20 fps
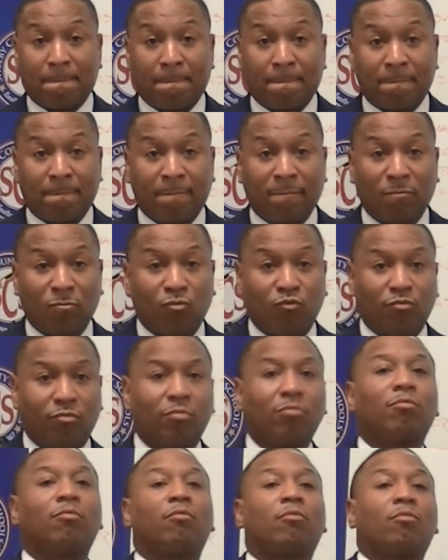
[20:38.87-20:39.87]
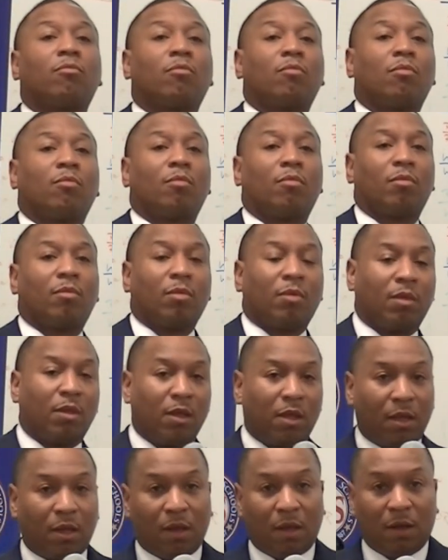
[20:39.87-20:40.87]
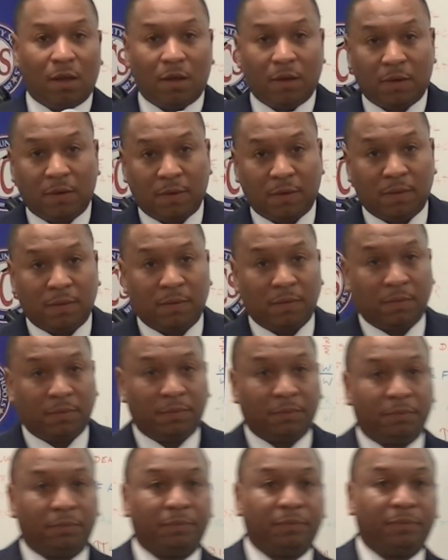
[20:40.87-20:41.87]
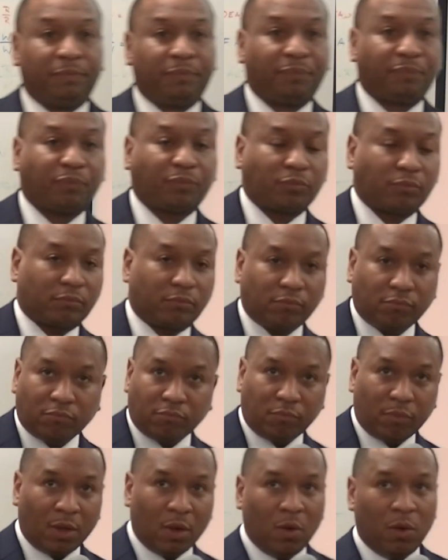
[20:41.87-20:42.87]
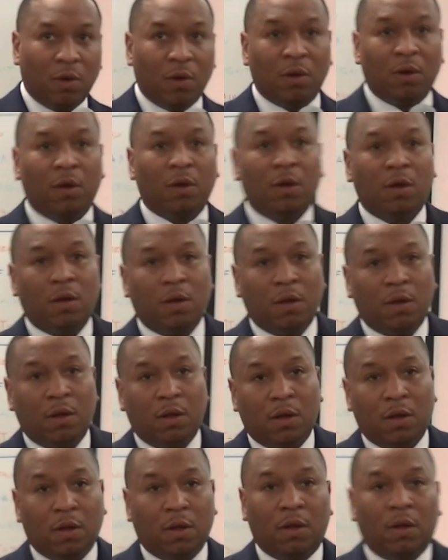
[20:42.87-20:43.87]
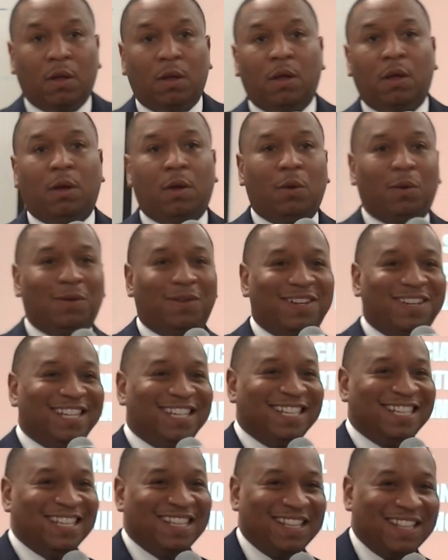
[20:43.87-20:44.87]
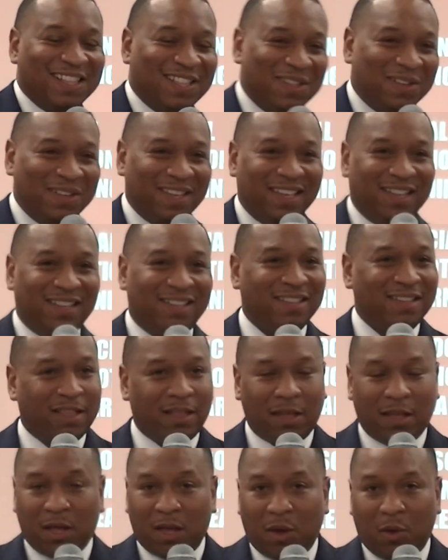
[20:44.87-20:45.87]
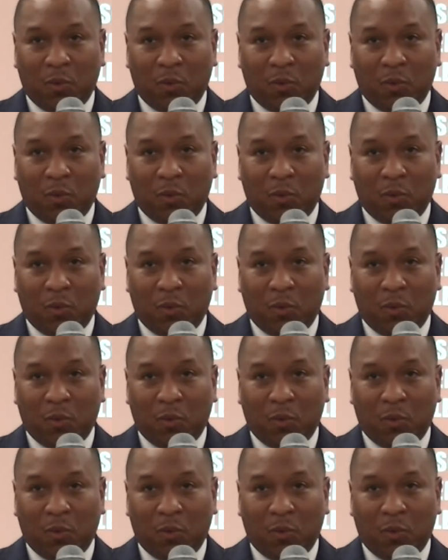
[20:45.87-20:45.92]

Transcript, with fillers: you know, find that money to deal with the deferred maintenance? I mean, you guys are looking at millions of dollars.